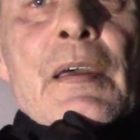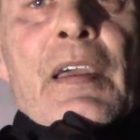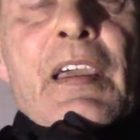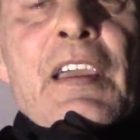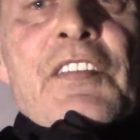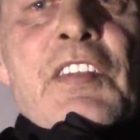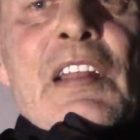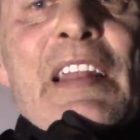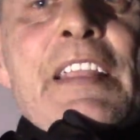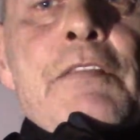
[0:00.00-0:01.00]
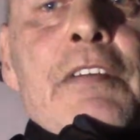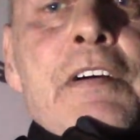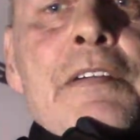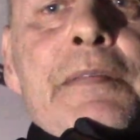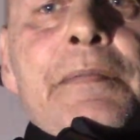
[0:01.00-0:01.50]
It's a
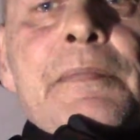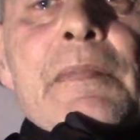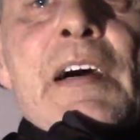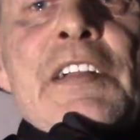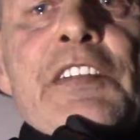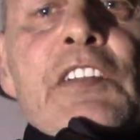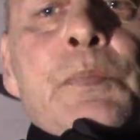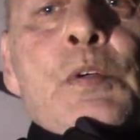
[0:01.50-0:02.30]
lever, and you just